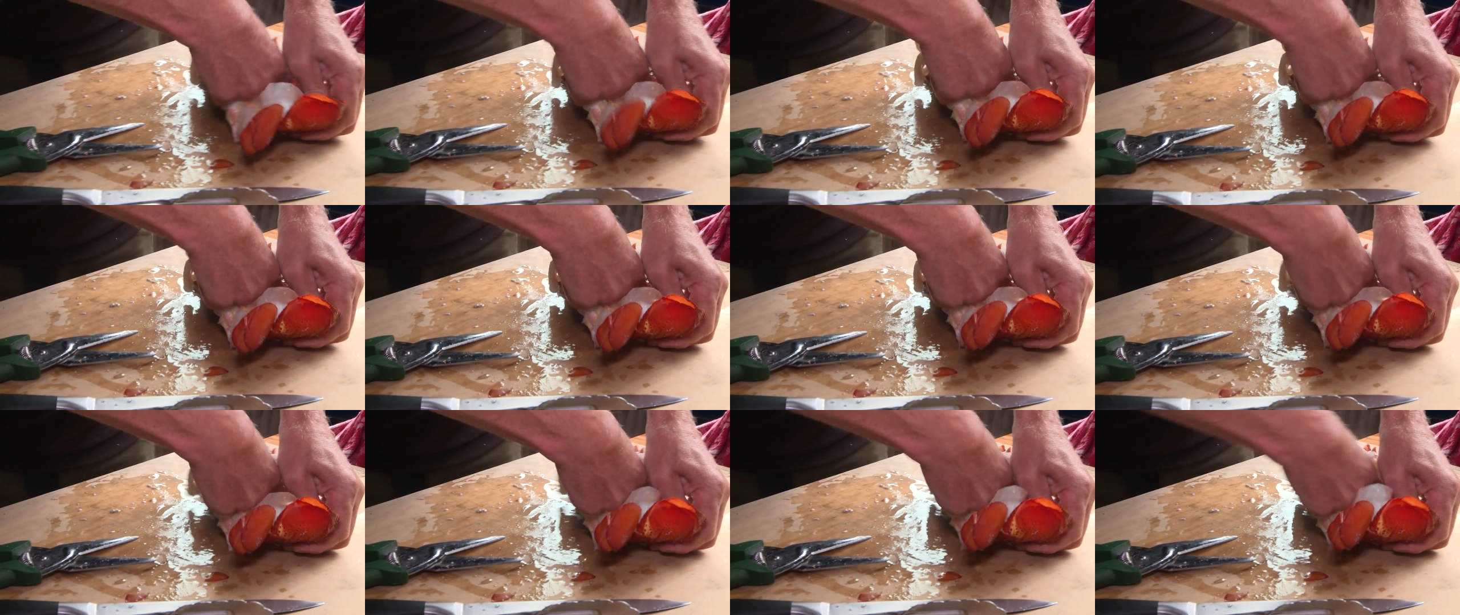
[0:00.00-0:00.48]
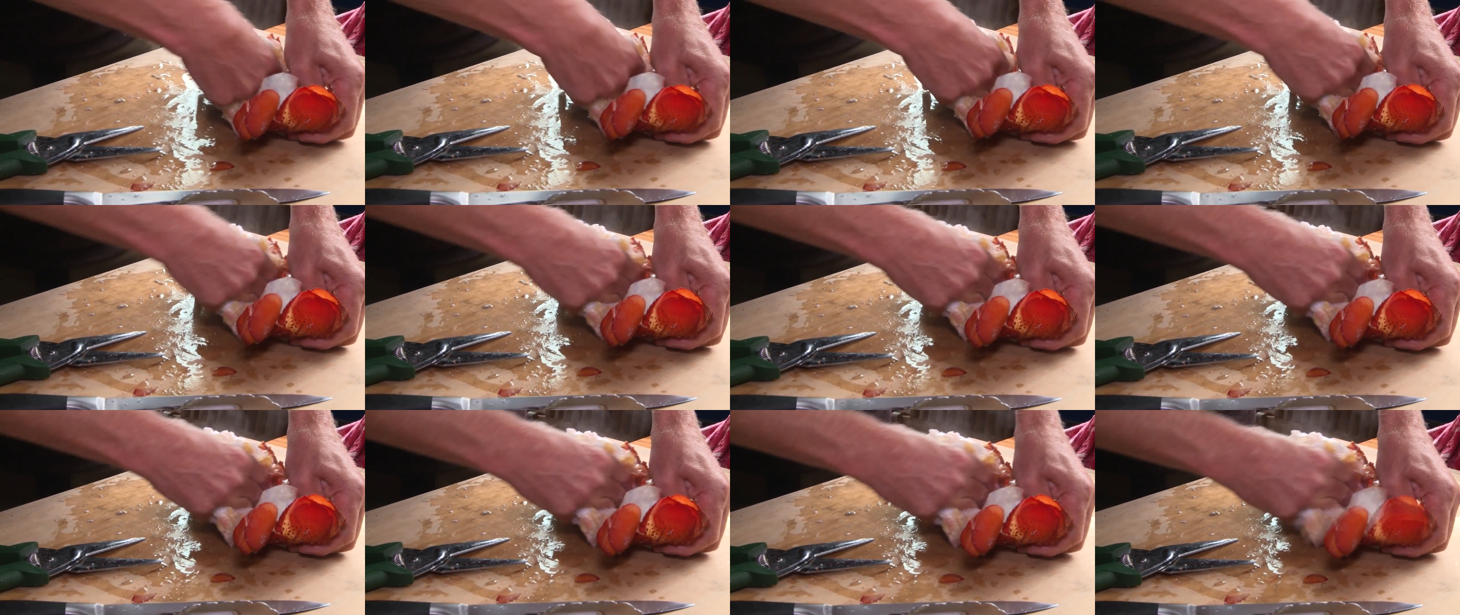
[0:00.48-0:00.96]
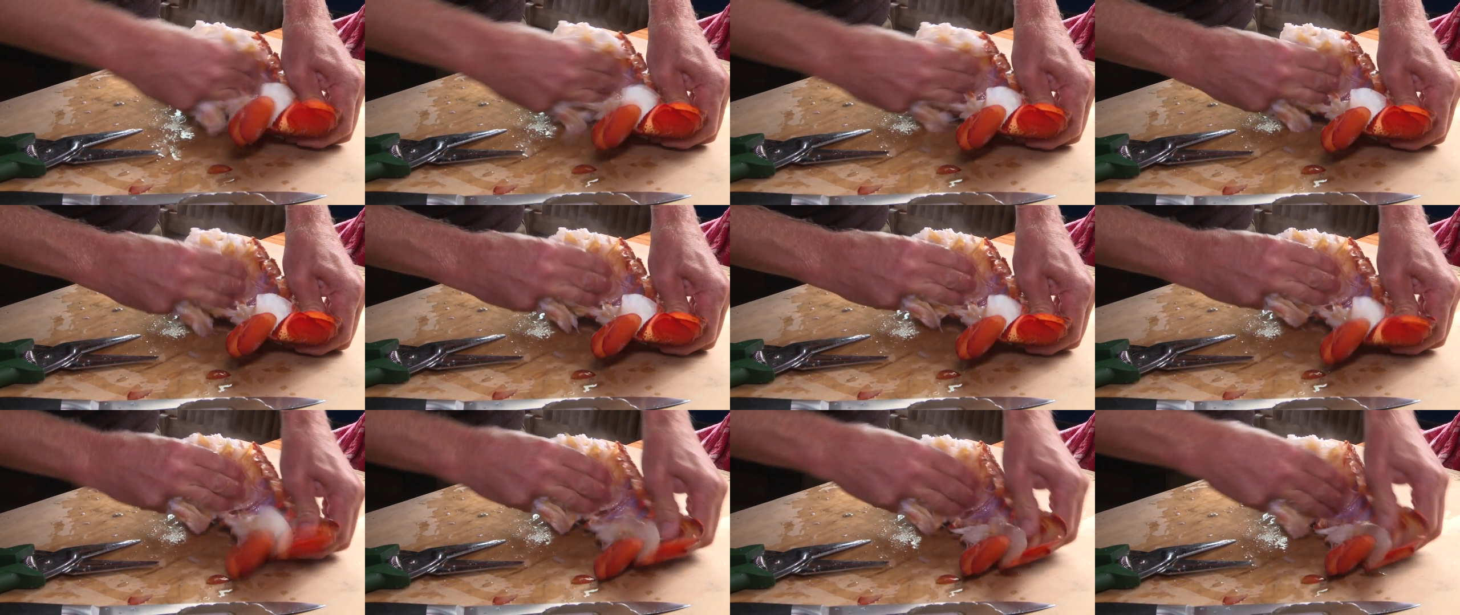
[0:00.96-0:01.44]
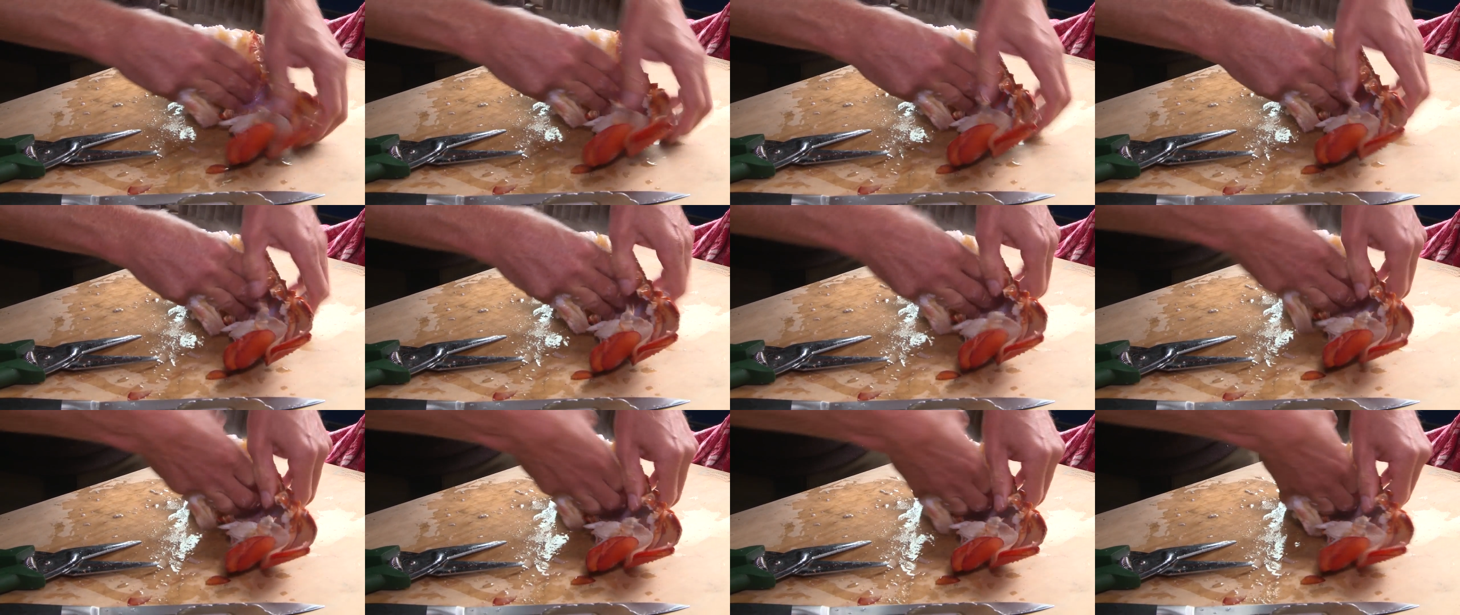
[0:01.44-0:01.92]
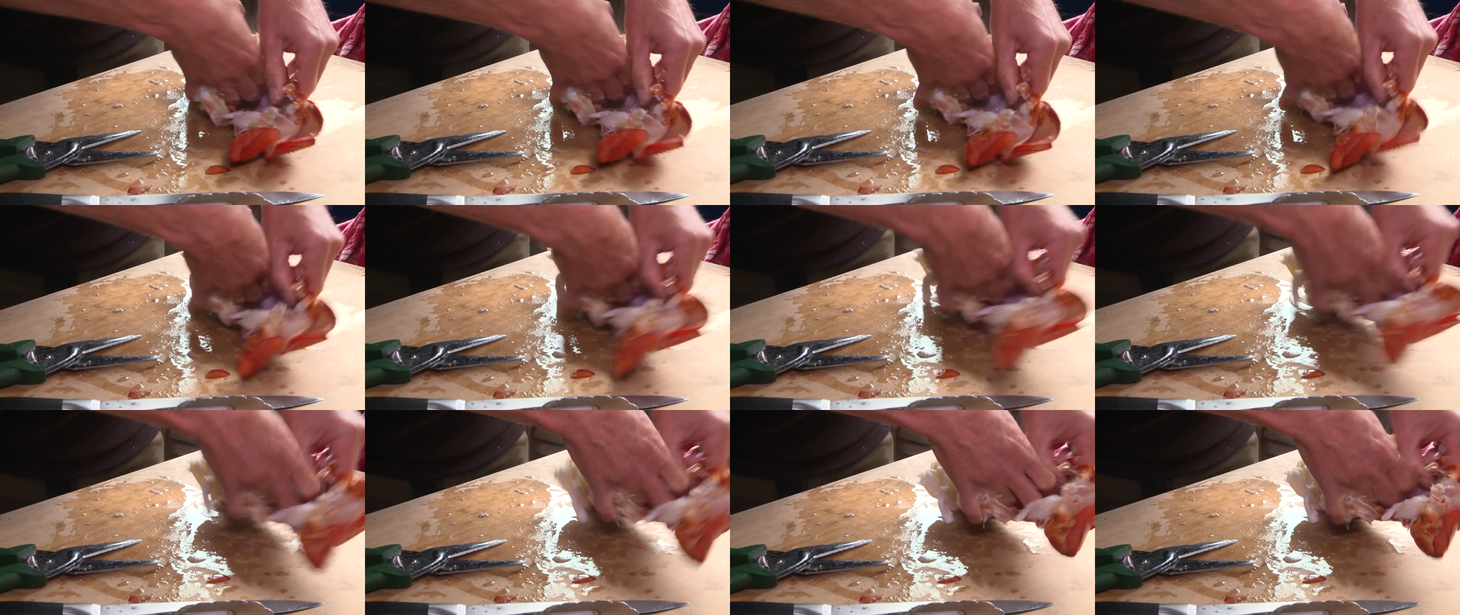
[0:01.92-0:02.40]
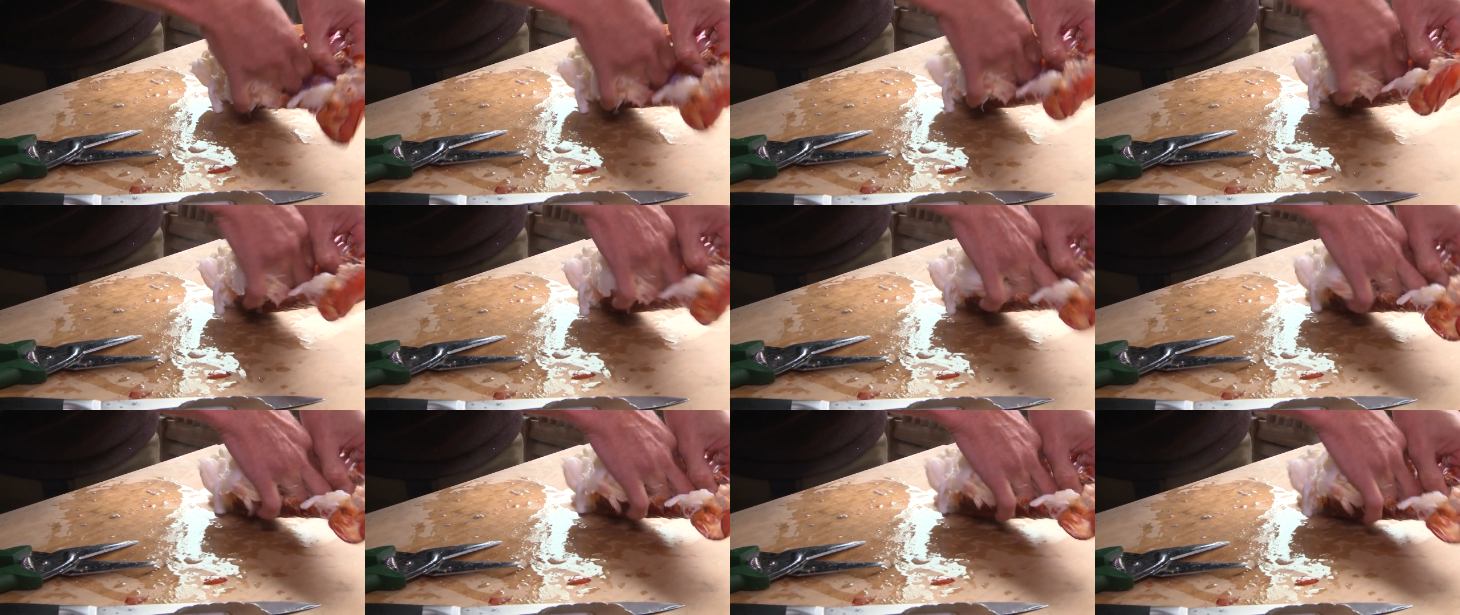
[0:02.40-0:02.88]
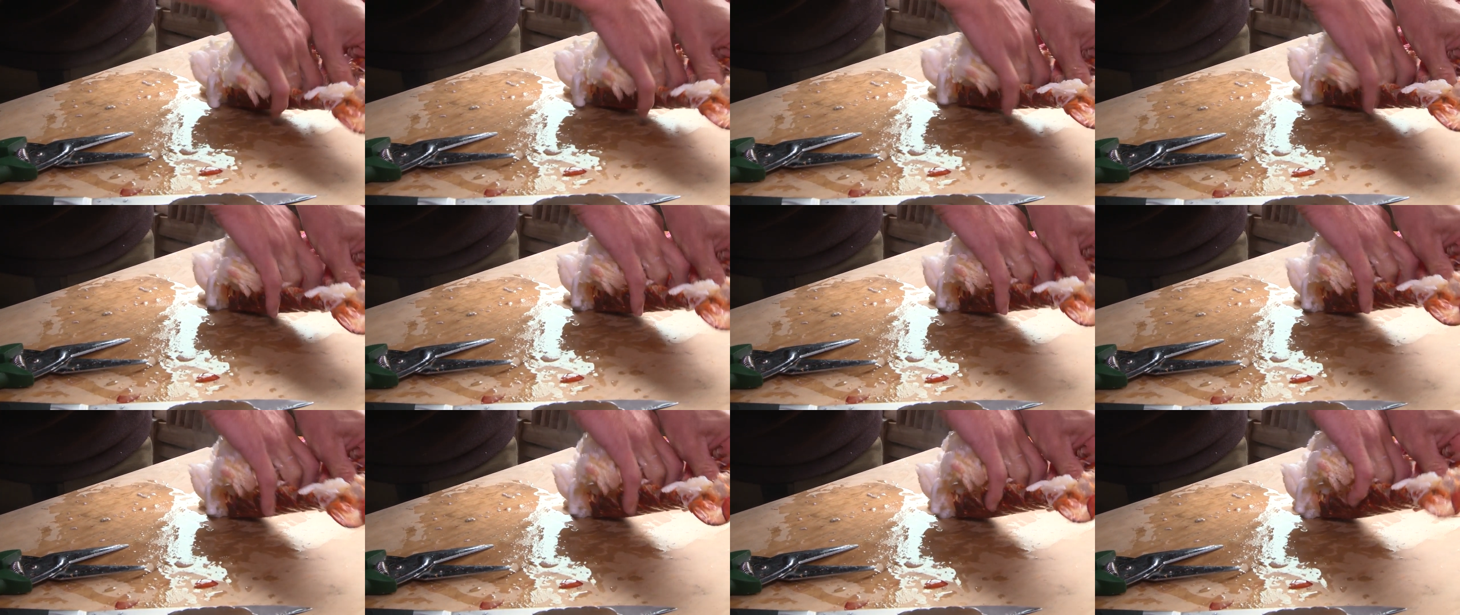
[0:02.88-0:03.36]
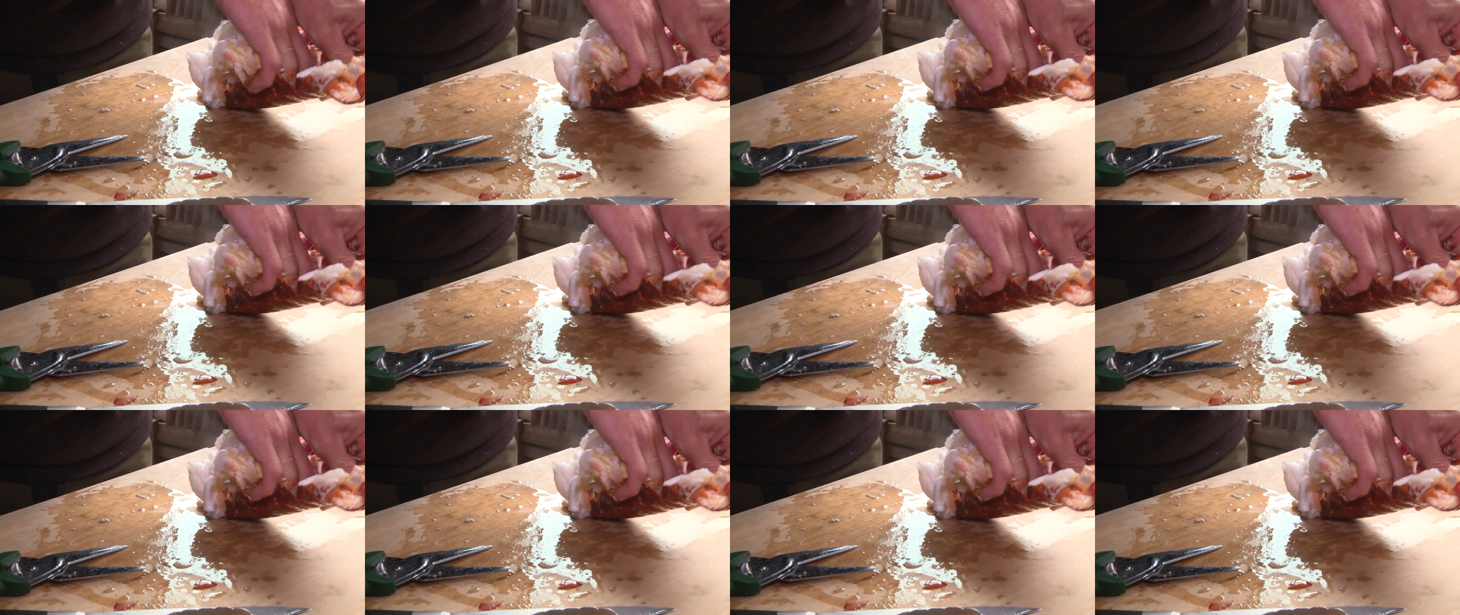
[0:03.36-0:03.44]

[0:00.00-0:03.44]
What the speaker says: No face is visible, so there are no lips to read.